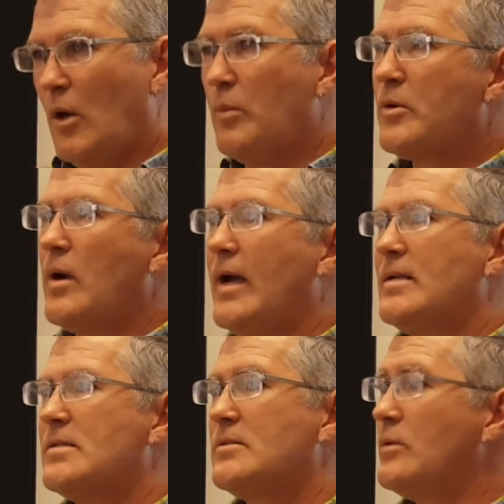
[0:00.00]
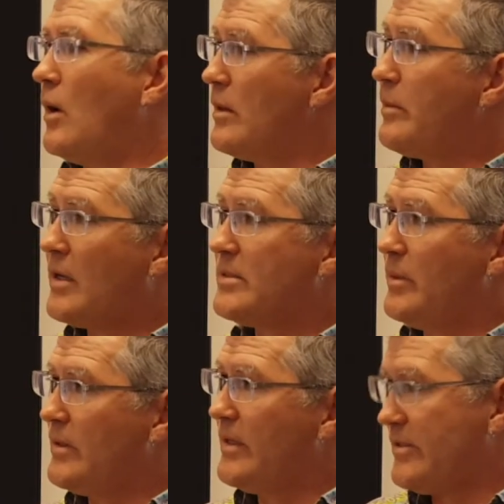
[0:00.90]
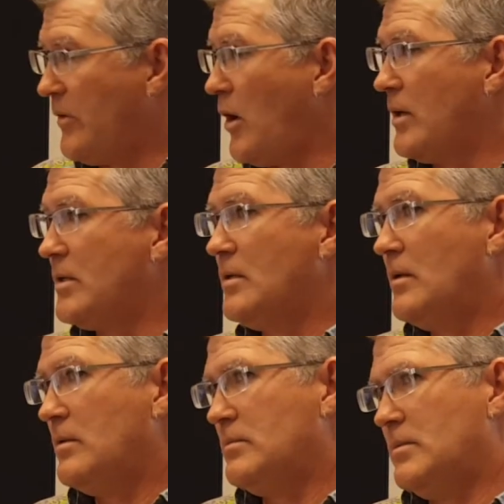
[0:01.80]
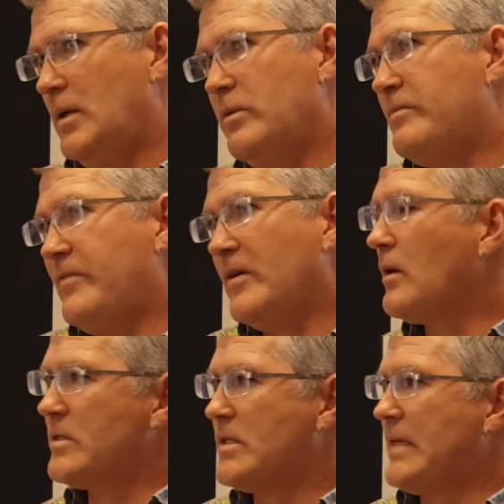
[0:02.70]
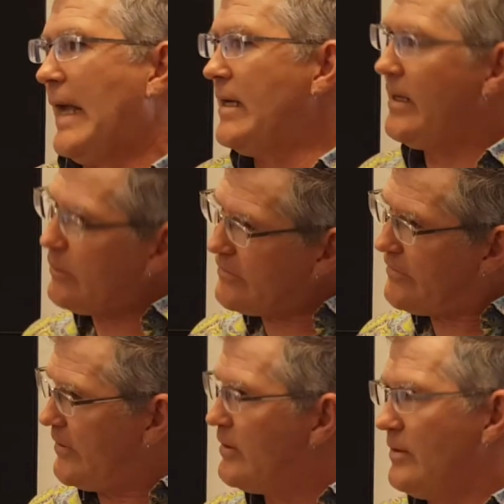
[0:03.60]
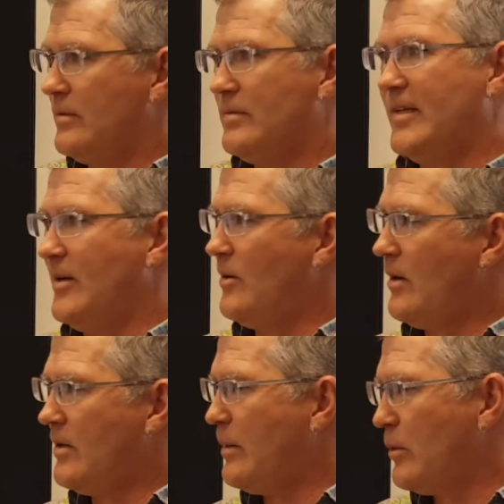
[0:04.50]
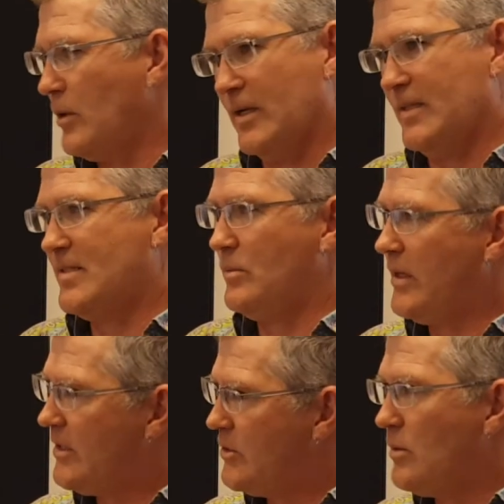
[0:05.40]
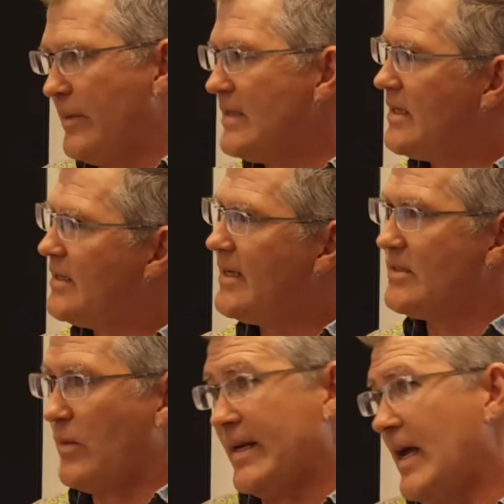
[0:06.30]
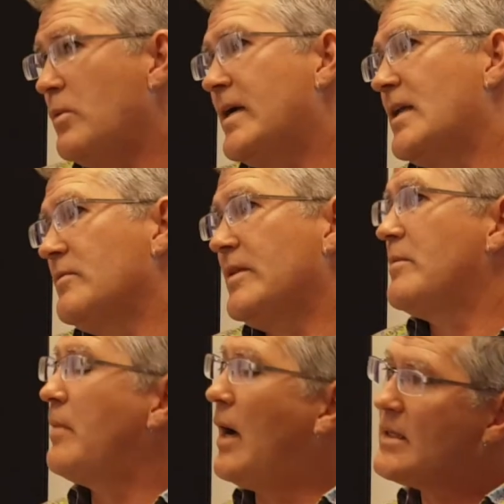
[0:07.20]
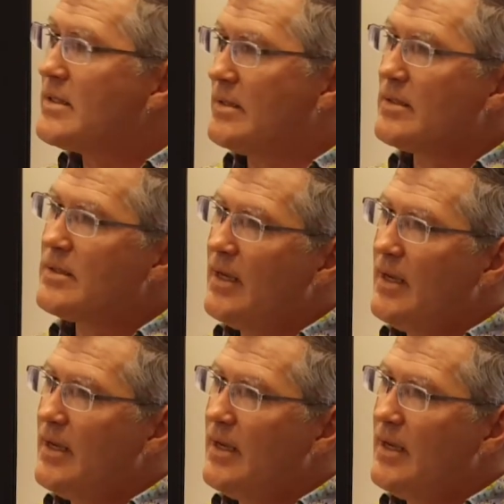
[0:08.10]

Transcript: open our eyes to all the possibilities of art. It would fill our society. It would fill, you know, our neighborhoods. We could do amazing things. Right now, we kind of live in boxes.